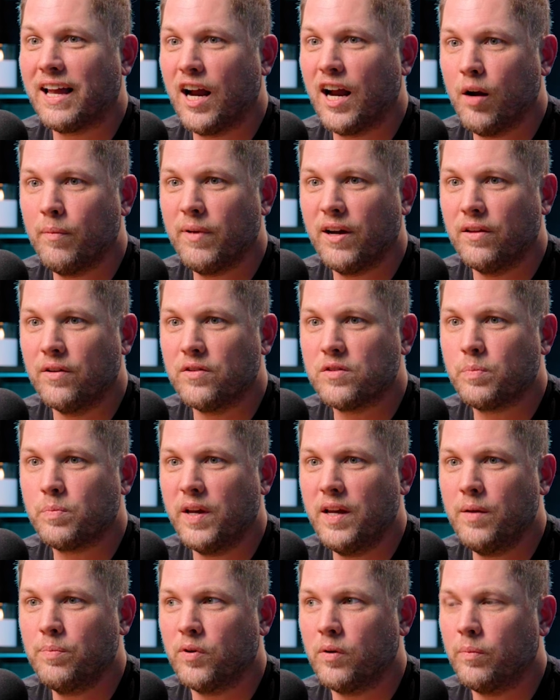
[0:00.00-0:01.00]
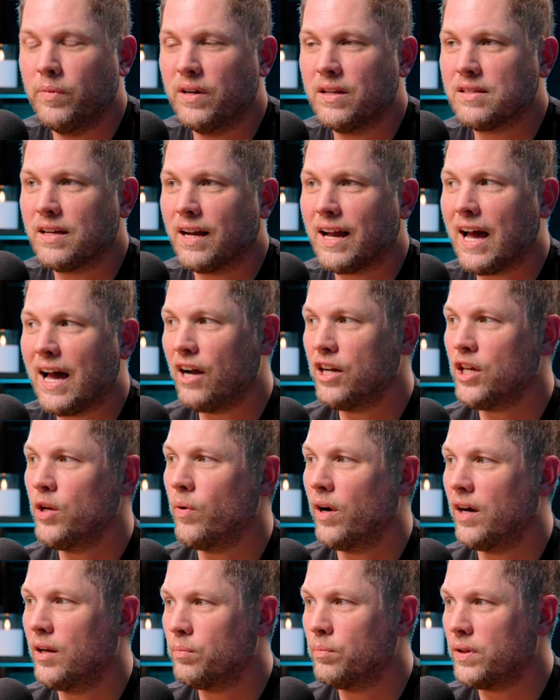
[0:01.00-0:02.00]
I care about those people, but it's like, how do
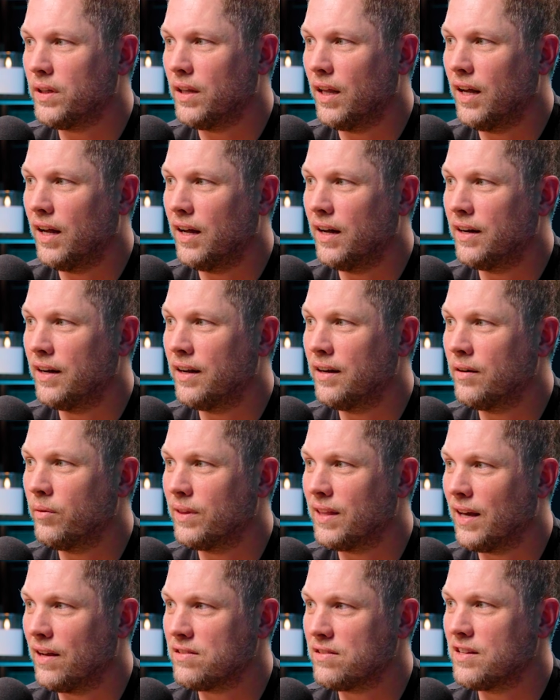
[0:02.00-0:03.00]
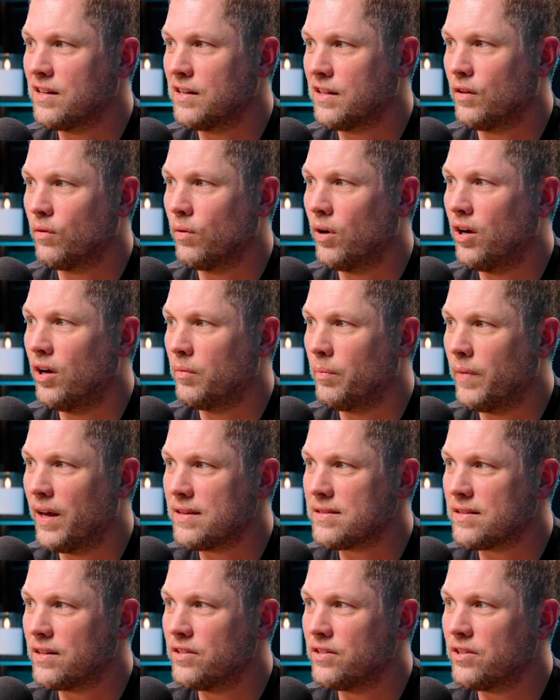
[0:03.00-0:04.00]
you unplug without sending the yeah. wrong
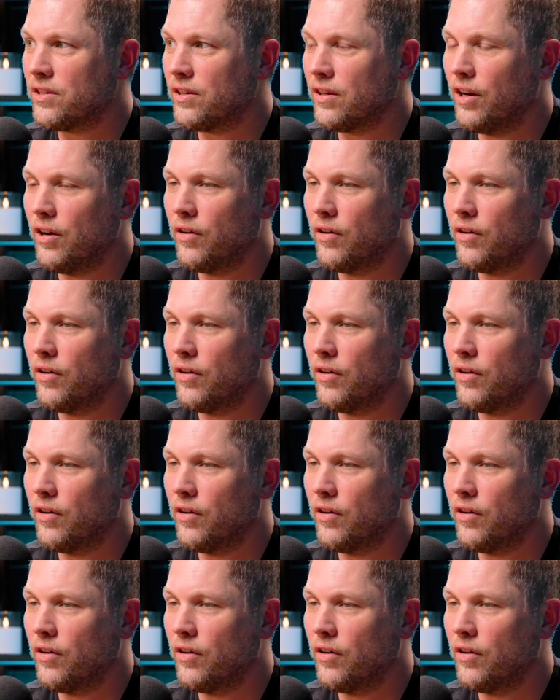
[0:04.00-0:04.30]
message? Yeah.